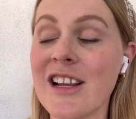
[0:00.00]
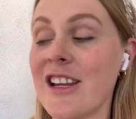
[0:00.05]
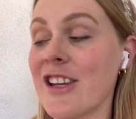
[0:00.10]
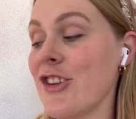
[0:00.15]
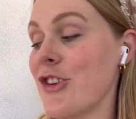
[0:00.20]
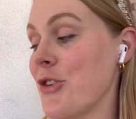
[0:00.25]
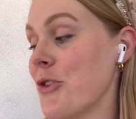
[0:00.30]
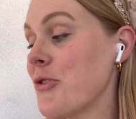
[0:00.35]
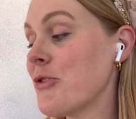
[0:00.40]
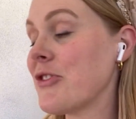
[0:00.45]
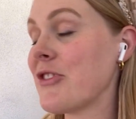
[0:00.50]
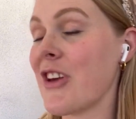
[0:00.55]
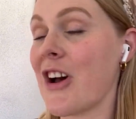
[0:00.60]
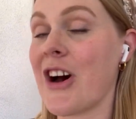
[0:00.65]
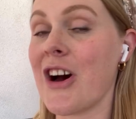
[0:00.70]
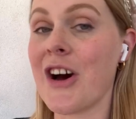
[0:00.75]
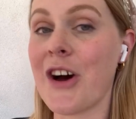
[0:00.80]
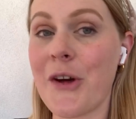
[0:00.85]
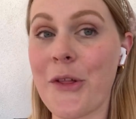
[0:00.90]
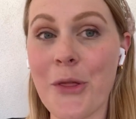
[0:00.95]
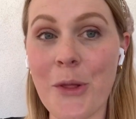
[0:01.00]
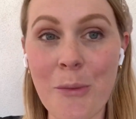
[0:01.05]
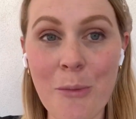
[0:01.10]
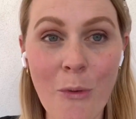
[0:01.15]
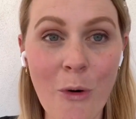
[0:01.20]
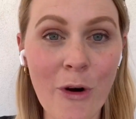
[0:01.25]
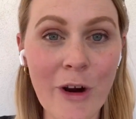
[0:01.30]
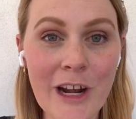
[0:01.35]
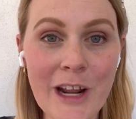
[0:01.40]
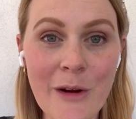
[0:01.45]
you saw the
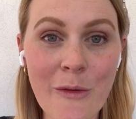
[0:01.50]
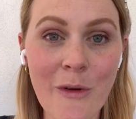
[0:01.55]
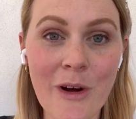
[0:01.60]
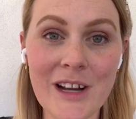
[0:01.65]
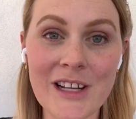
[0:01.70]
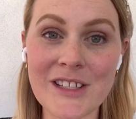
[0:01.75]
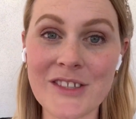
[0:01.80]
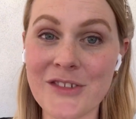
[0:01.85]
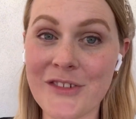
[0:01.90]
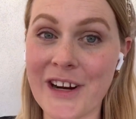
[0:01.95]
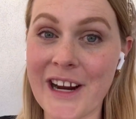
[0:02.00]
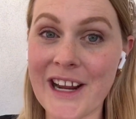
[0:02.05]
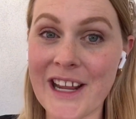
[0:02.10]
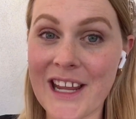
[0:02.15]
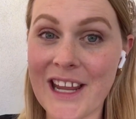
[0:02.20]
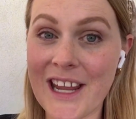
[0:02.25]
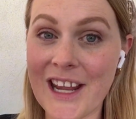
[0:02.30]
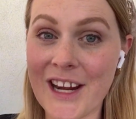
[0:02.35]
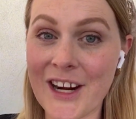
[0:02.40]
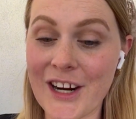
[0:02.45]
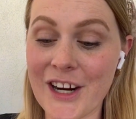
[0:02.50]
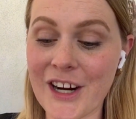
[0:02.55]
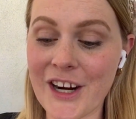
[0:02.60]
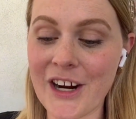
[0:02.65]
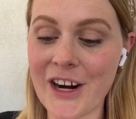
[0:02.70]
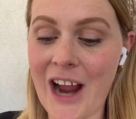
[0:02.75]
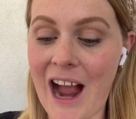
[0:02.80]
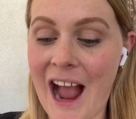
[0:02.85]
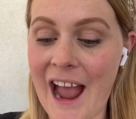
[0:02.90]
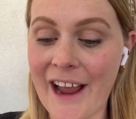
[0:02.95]
morning ones right
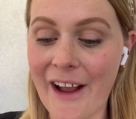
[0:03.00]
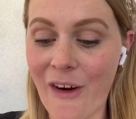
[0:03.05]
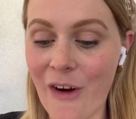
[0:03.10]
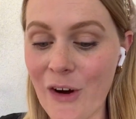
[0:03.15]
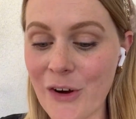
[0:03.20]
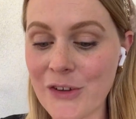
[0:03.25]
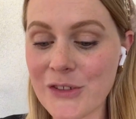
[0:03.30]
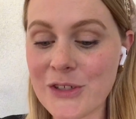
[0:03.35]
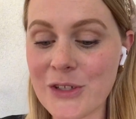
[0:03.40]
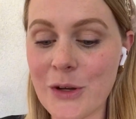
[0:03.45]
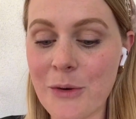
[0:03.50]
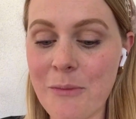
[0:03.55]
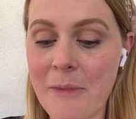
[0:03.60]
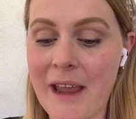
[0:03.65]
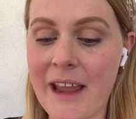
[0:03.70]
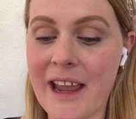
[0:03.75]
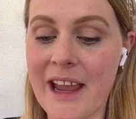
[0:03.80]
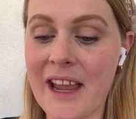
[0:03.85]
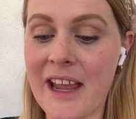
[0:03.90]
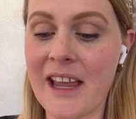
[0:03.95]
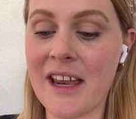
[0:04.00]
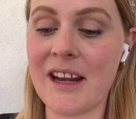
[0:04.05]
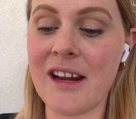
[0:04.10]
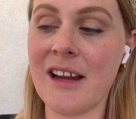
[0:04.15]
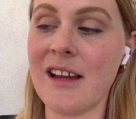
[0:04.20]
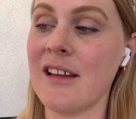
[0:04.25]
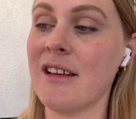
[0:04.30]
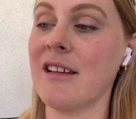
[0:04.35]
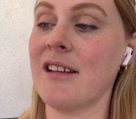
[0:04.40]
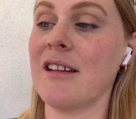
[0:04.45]
here. I also made
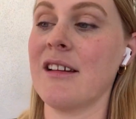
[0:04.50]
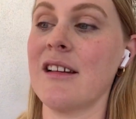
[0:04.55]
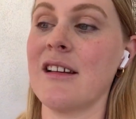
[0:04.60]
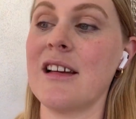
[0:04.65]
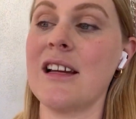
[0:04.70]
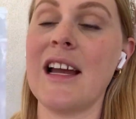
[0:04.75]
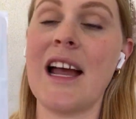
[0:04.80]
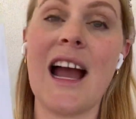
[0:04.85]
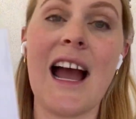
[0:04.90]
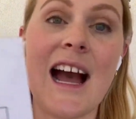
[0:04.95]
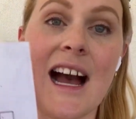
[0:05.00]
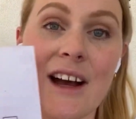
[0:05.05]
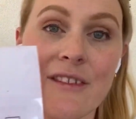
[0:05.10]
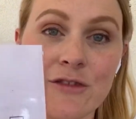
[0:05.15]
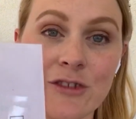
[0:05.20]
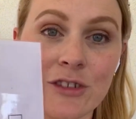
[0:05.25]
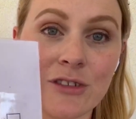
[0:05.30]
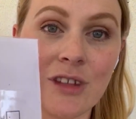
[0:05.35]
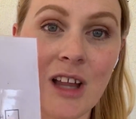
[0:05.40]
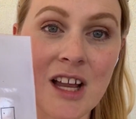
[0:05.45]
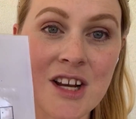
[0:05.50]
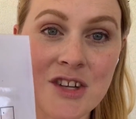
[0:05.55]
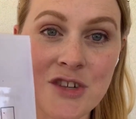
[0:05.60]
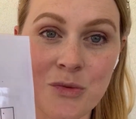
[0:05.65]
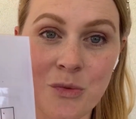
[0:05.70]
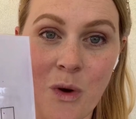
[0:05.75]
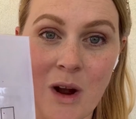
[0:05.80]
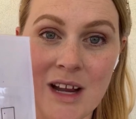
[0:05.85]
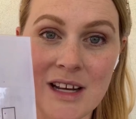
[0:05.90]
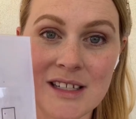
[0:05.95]
after
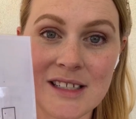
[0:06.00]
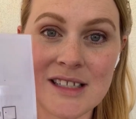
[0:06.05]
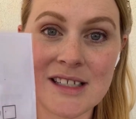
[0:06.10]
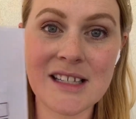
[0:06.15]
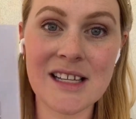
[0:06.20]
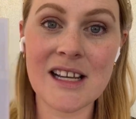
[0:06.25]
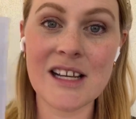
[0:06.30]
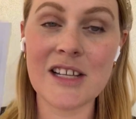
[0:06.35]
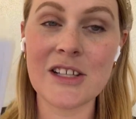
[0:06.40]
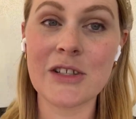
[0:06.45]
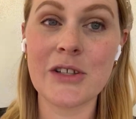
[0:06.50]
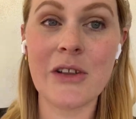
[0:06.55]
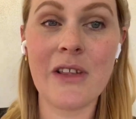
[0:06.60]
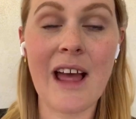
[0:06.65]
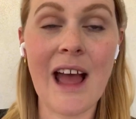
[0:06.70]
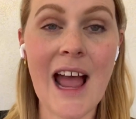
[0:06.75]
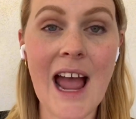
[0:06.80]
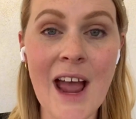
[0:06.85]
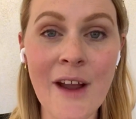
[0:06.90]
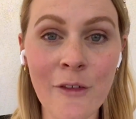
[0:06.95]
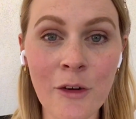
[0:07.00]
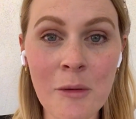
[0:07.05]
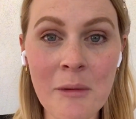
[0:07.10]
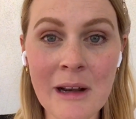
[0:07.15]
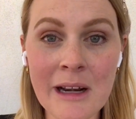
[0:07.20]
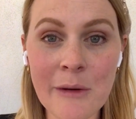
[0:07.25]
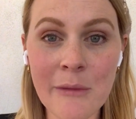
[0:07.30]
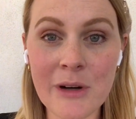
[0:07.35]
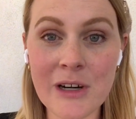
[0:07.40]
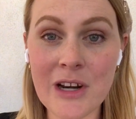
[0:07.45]
lunch ones so that
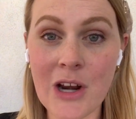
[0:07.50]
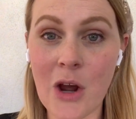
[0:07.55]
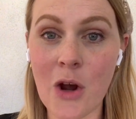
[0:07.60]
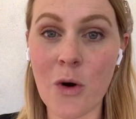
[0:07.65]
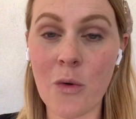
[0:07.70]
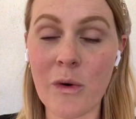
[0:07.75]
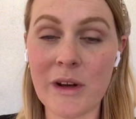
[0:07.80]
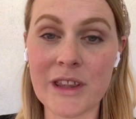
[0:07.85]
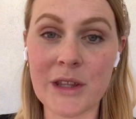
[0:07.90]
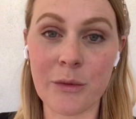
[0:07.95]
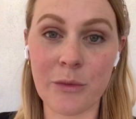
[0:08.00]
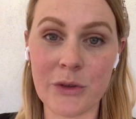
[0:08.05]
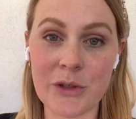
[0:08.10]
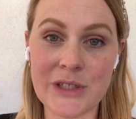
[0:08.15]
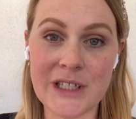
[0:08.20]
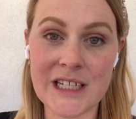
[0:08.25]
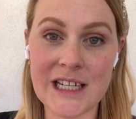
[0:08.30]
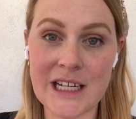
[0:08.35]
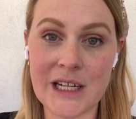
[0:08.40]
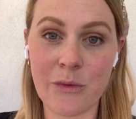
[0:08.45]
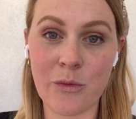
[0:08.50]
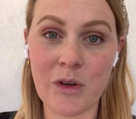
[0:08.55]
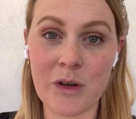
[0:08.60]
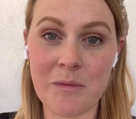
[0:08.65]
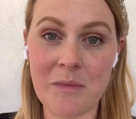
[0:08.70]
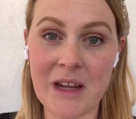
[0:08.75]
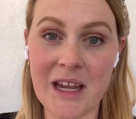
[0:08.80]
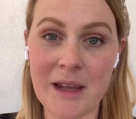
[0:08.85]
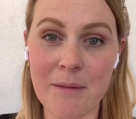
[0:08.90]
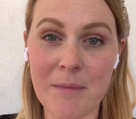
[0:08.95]
everybody would know what the routine would
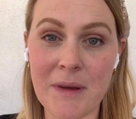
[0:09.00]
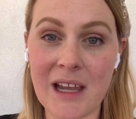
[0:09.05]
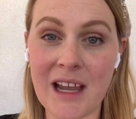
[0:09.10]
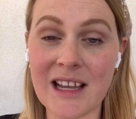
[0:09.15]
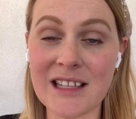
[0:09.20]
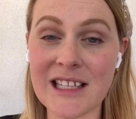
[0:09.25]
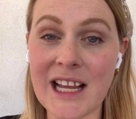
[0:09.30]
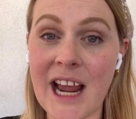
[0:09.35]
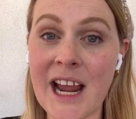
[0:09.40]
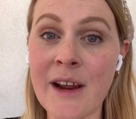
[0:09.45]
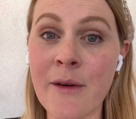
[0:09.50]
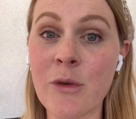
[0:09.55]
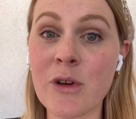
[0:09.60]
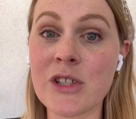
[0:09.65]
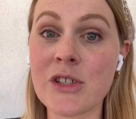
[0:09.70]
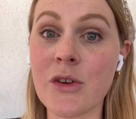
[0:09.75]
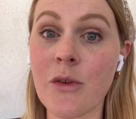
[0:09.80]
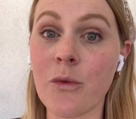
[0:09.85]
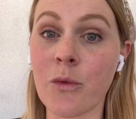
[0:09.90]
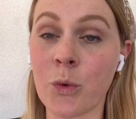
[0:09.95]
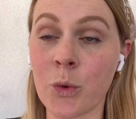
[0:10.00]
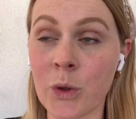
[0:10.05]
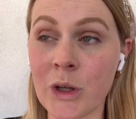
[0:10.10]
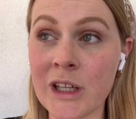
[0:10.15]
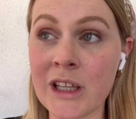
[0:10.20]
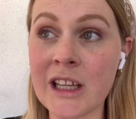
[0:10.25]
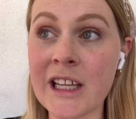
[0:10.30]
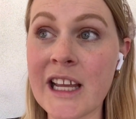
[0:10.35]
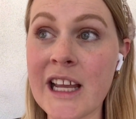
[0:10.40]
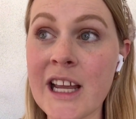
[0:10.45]
be, because I was
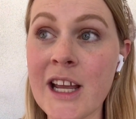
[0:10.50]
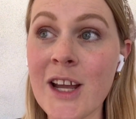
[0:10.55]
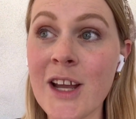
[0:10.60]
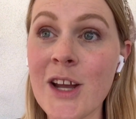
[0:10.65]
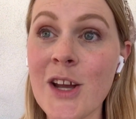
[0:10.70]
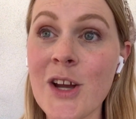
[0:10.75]
really,